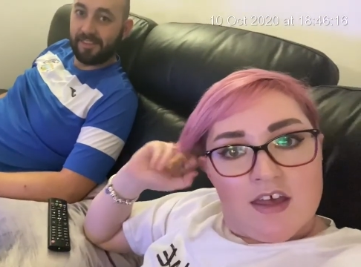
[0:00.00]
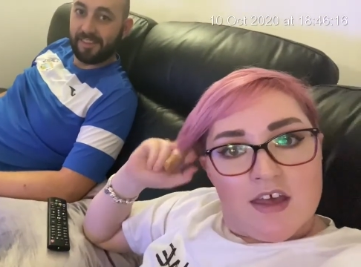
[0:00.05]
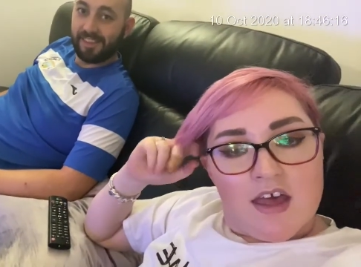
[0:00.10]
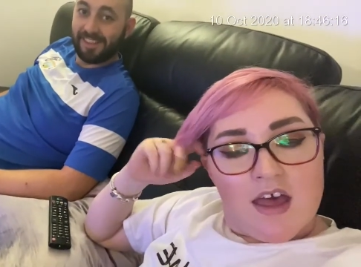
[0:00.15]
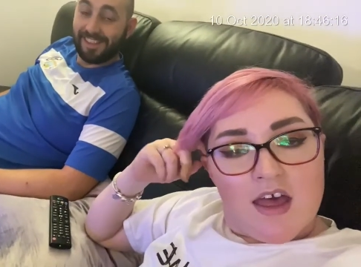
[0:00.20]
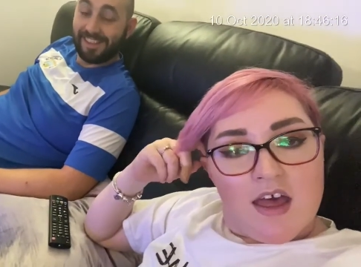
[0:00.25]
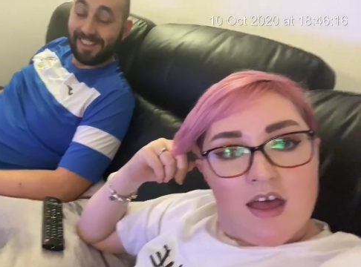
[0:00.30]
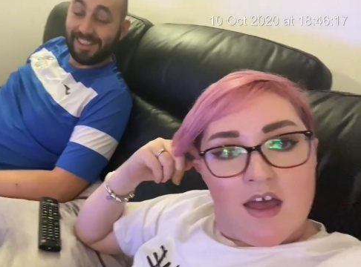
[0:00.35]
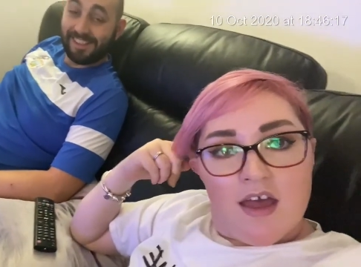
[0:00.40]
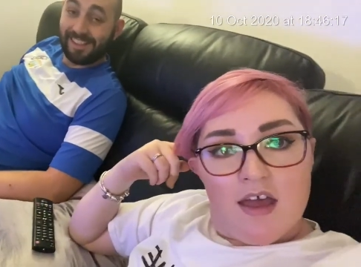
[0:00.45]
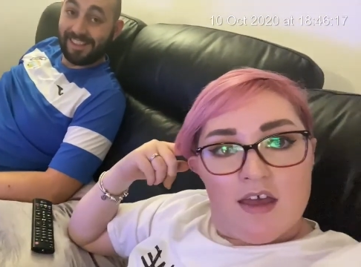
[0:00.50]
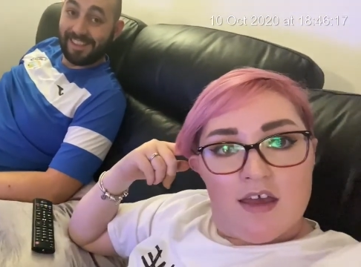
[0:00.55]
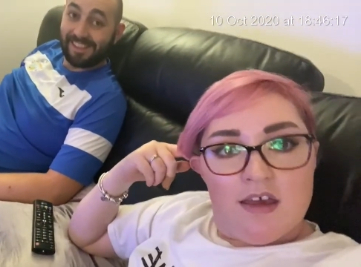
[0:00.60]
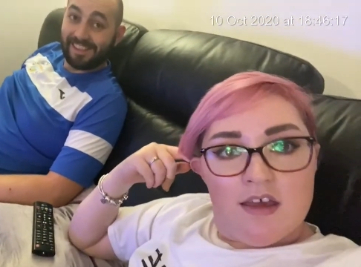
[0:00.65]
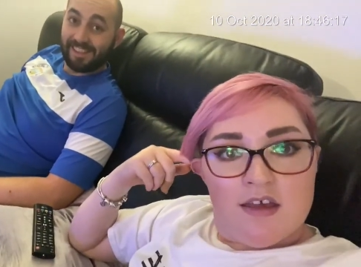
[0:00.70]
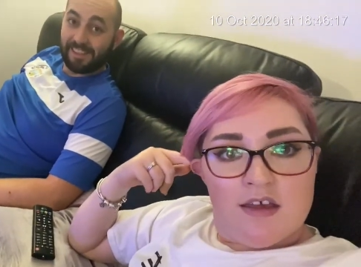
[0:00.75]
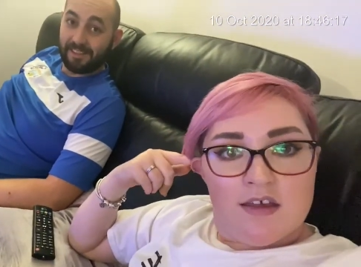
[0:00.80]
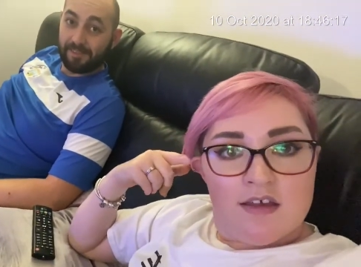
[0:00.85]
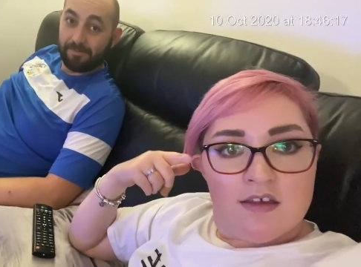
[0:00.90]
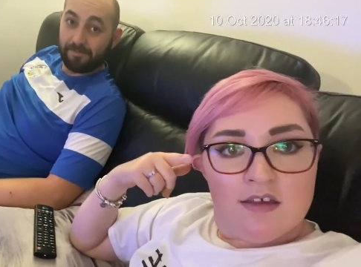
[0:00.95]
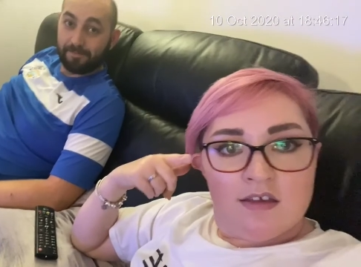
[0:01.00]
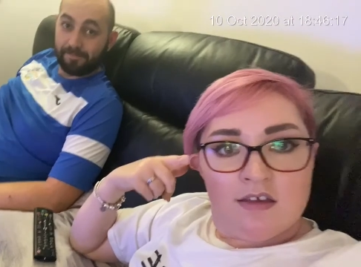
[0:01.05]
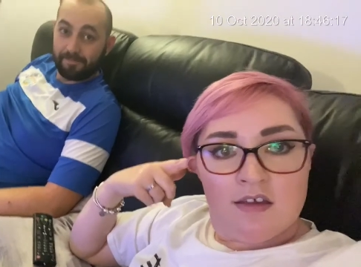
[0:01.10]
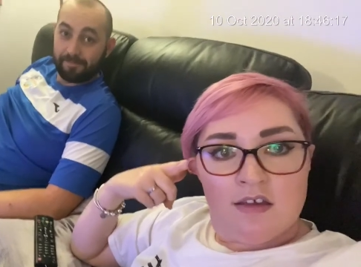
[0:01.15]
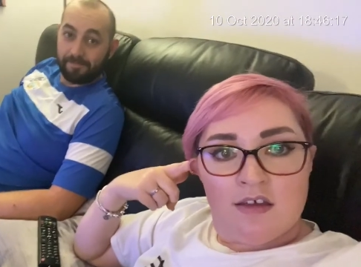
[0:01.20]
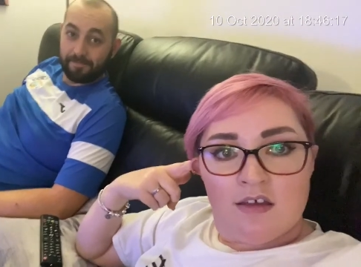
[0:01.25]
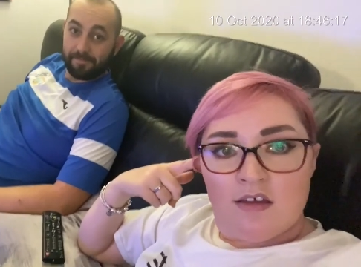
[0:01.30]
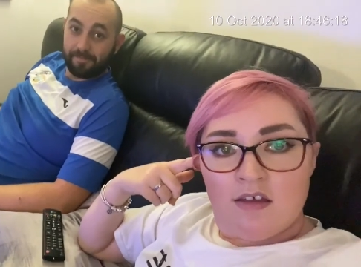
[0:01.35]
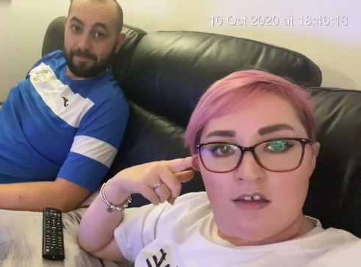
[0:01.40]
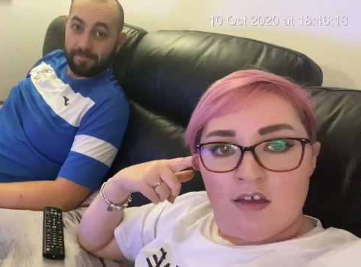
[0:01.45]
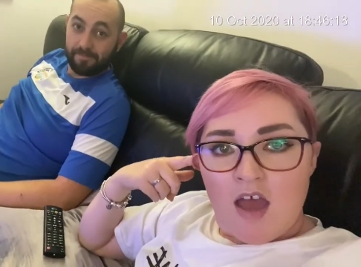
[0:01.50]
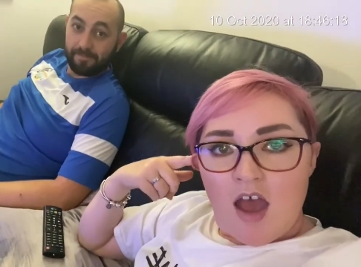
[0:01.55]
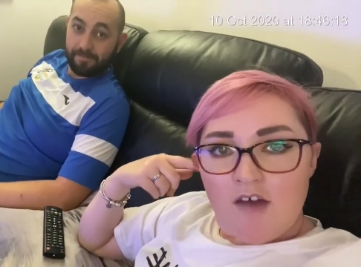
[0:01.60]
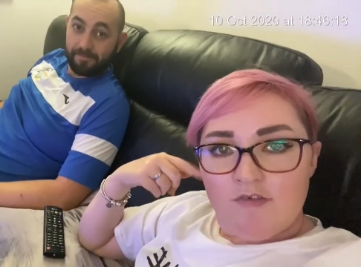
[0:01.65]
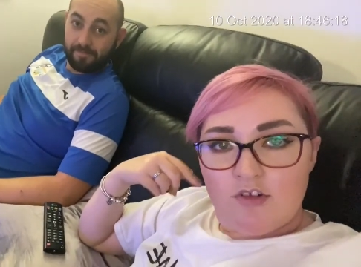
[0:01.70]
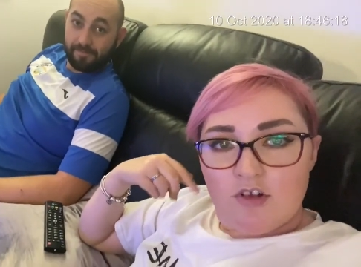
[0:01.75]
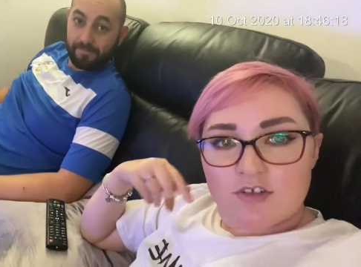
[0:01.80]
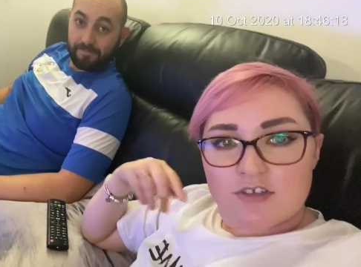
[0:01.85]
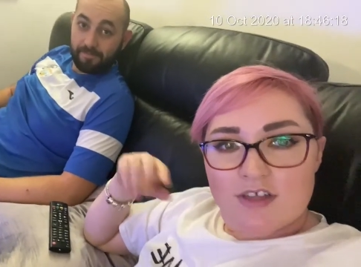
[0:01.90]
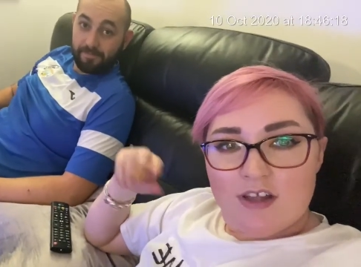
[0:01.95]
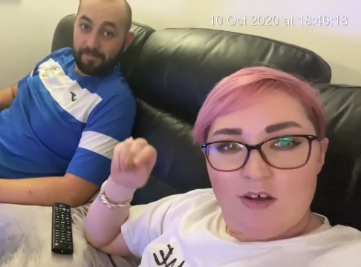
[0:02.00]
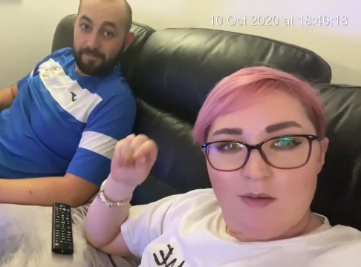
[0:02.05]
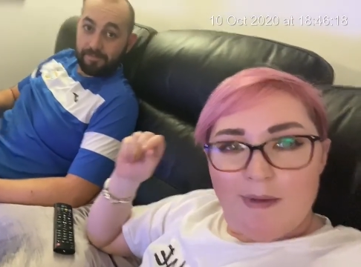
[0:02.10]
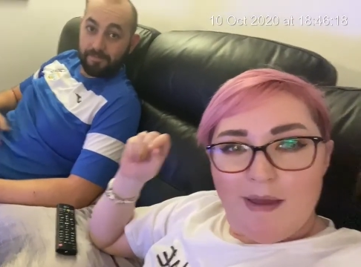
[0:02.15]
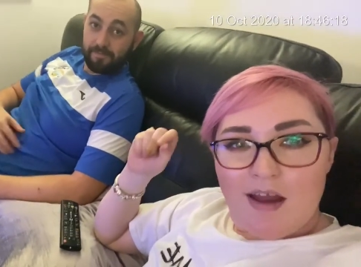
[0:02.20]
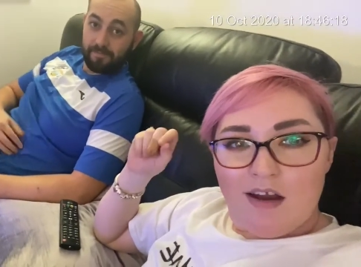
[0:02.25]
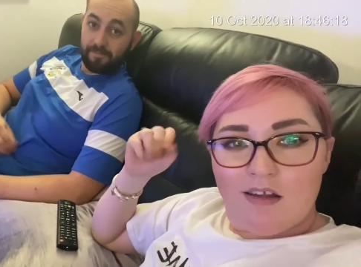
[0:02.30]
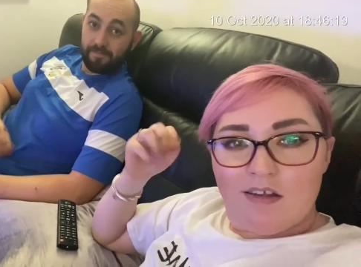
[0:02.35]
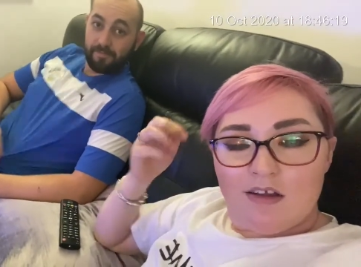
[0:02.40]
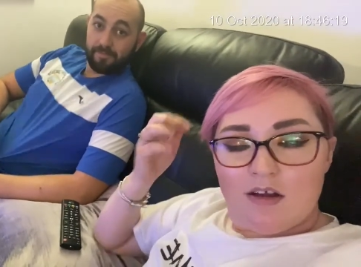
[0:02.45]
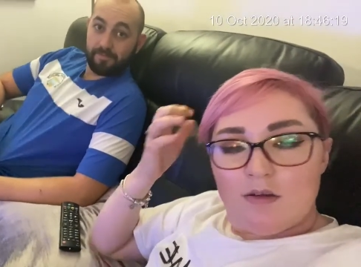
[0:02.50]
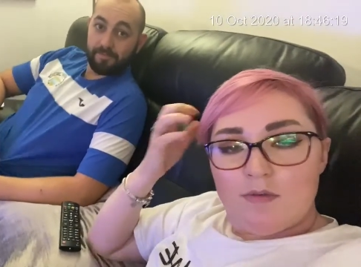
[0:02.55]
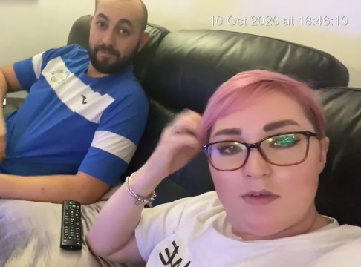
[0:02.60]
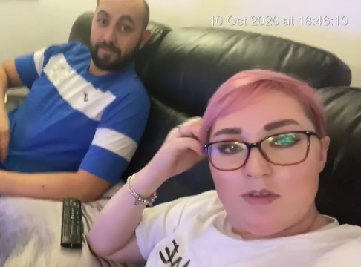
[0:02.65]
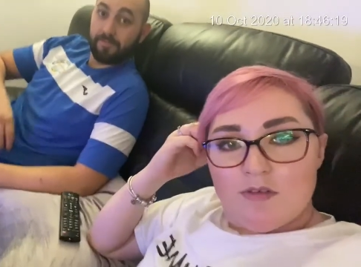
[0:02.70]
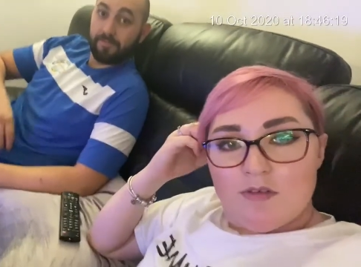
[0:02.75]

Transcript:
Speaker 1: I, I vlogged a little bit earlier with the